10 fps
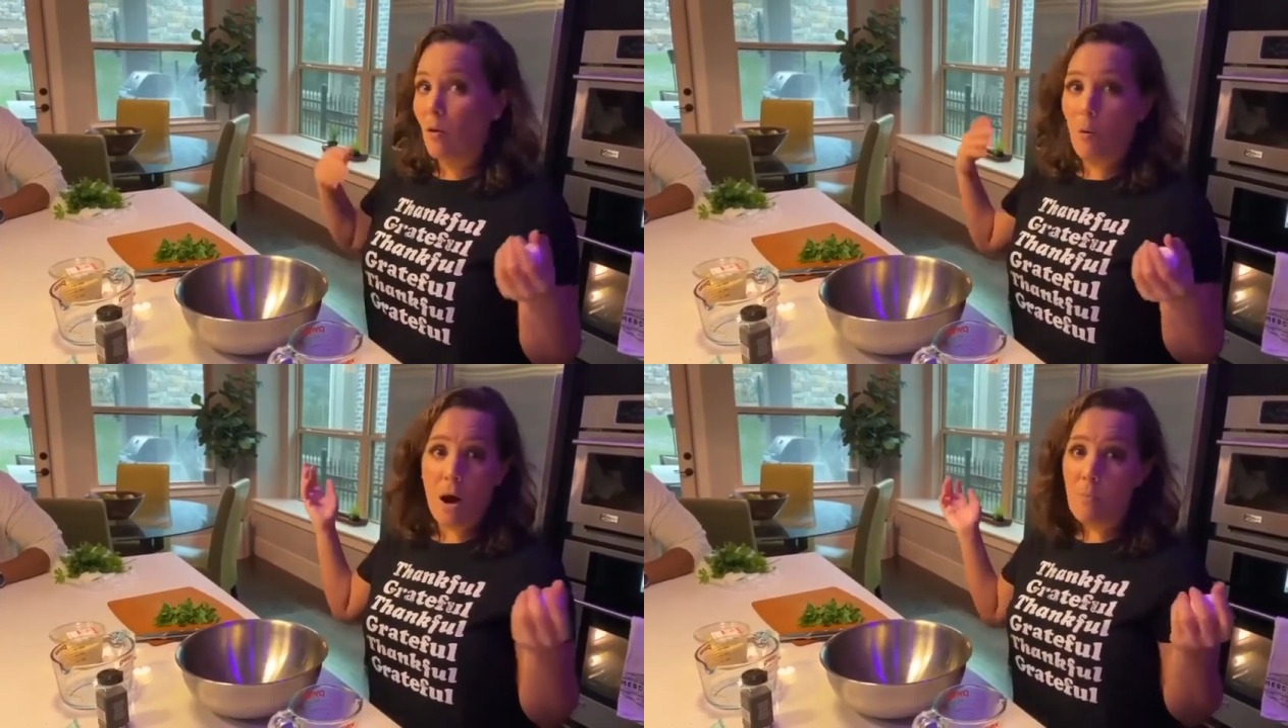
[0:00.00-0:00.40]

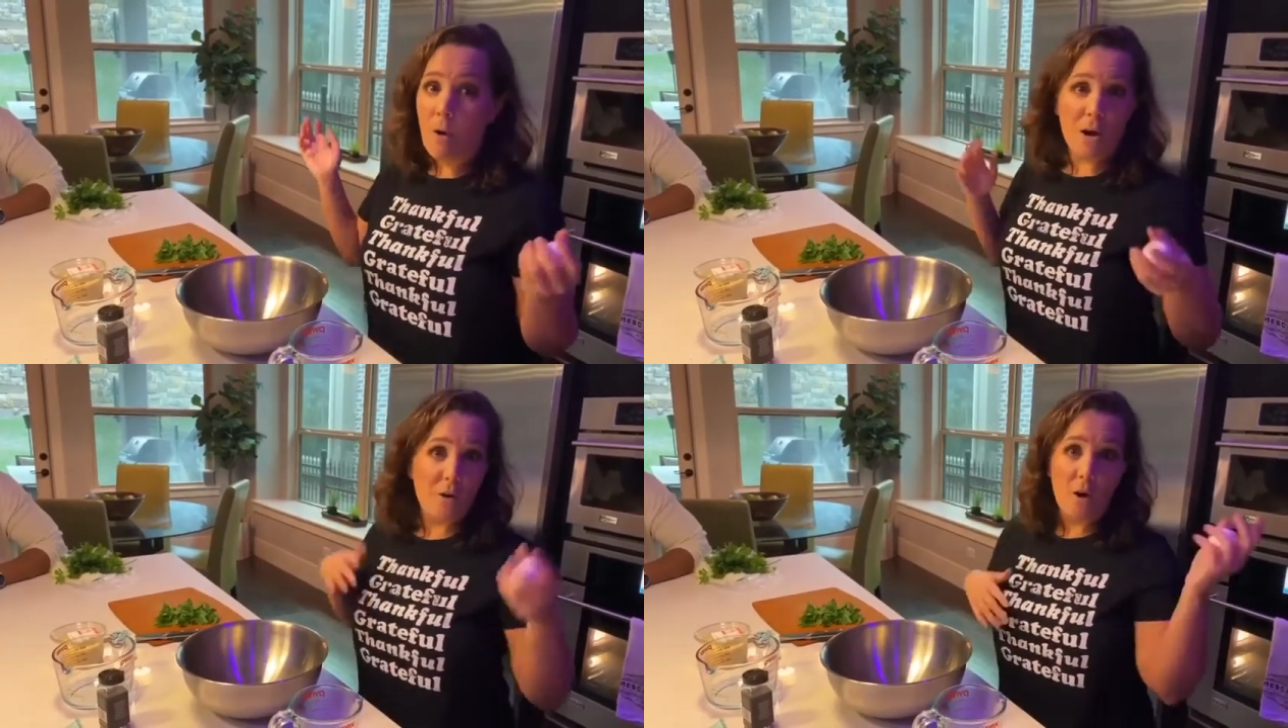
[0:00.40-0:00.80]

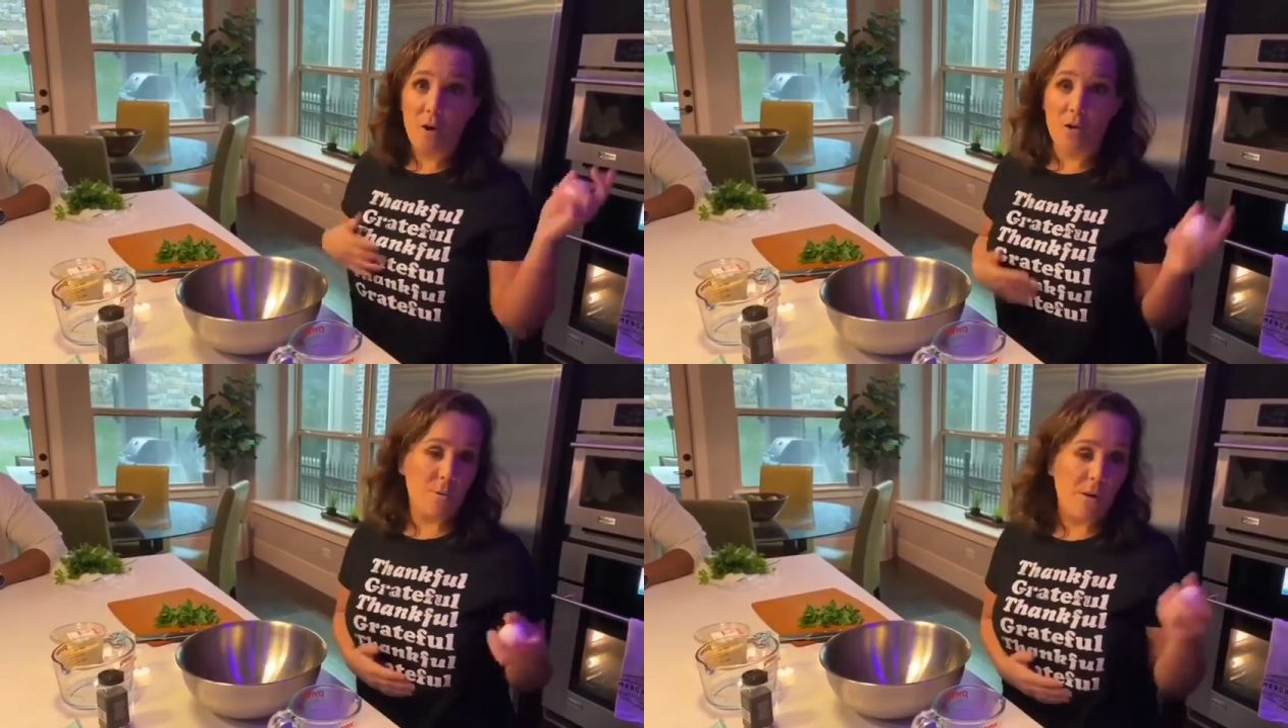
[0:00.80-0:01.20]
Walmart,
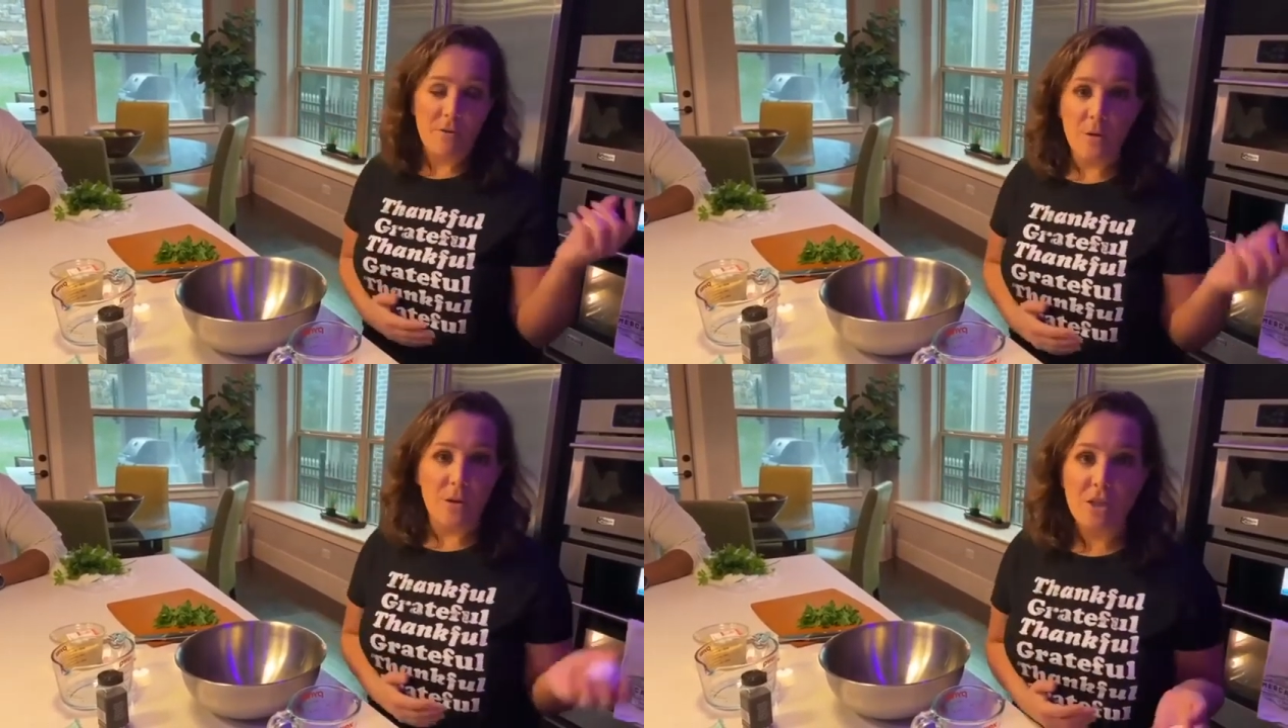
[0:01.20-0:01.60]
Kroger's, wherever
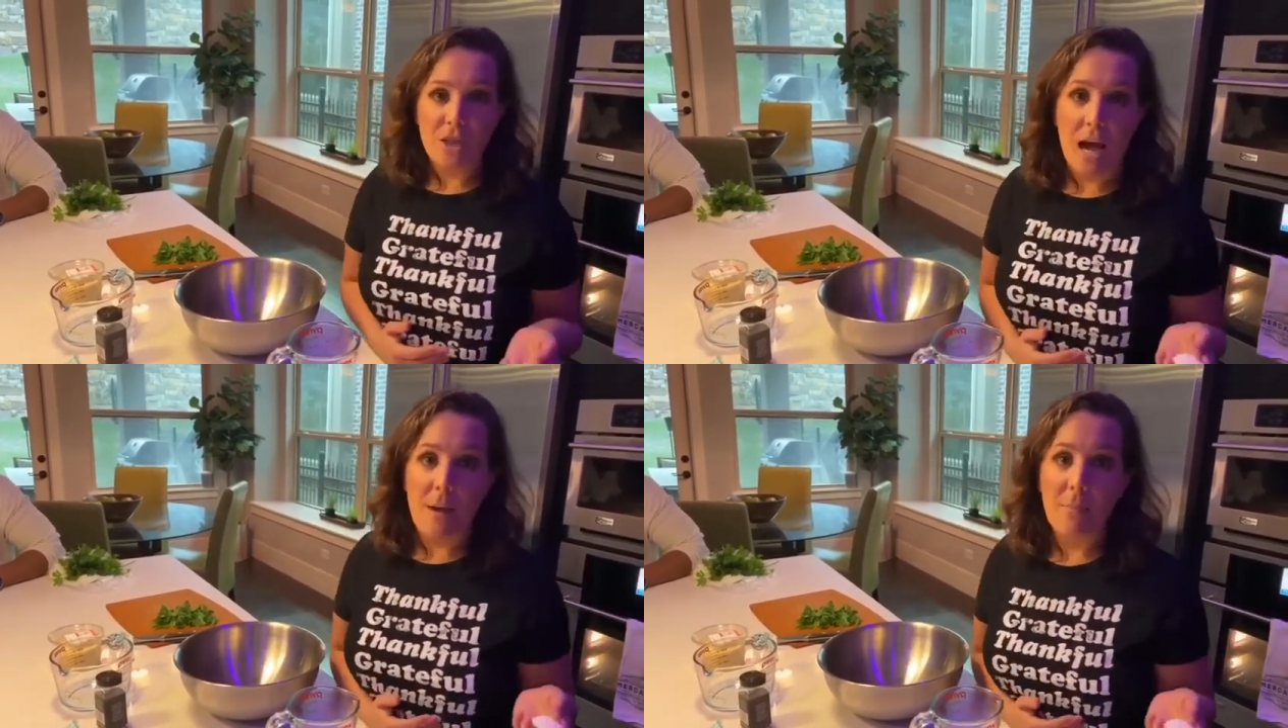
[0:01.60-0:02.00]
you can
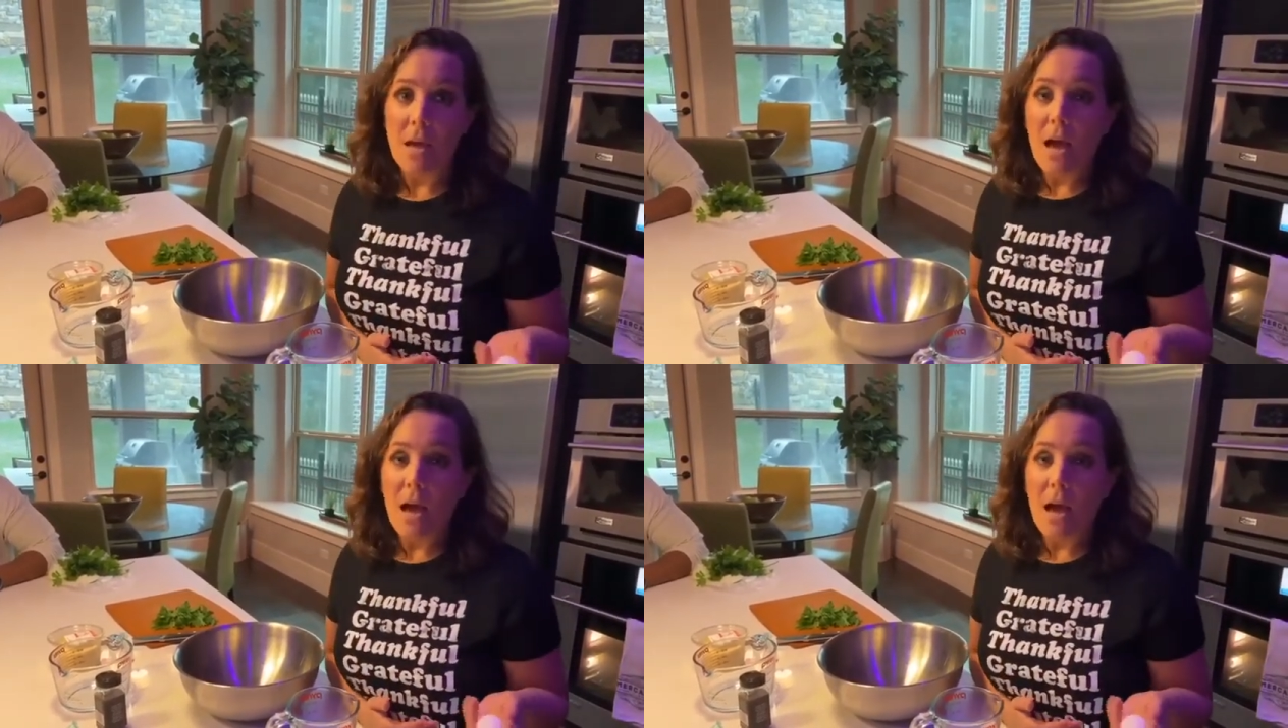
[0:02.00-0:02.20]
shop.